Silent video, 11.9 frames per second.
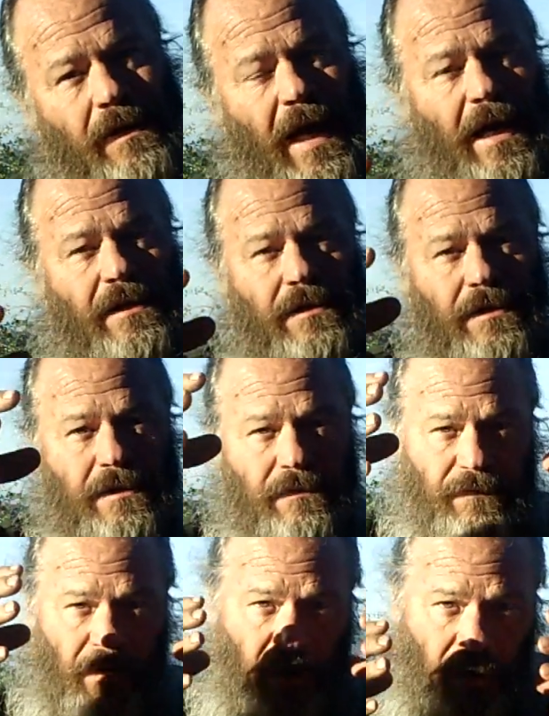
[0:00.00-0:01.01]
we actually
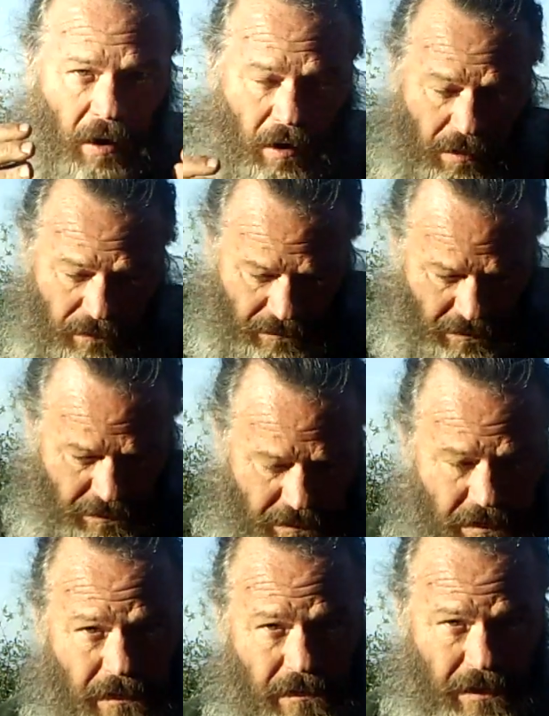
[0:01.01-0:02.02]
devolve our
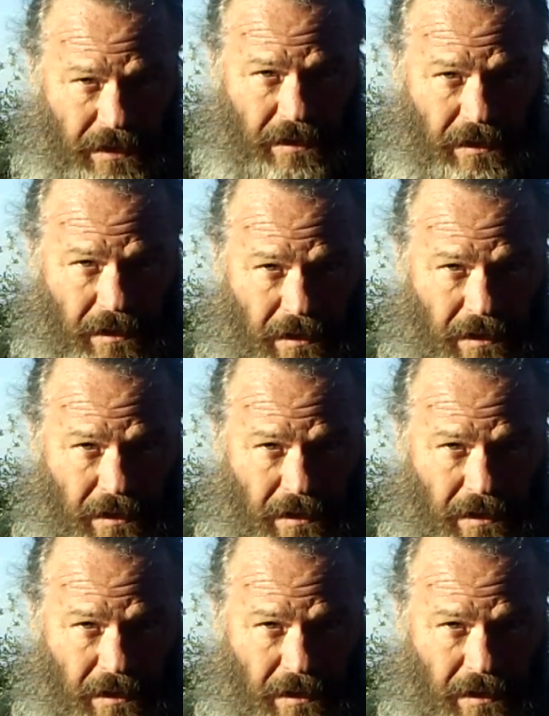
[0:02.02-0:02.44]
children